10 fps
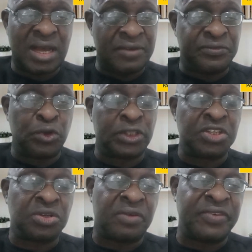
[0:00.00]
and
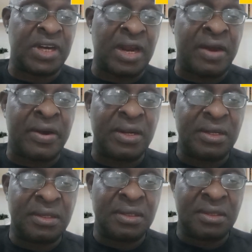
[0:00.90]
flotation of the Naira
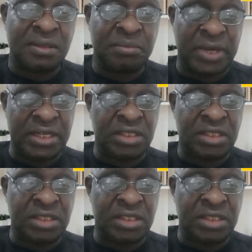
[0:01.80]
by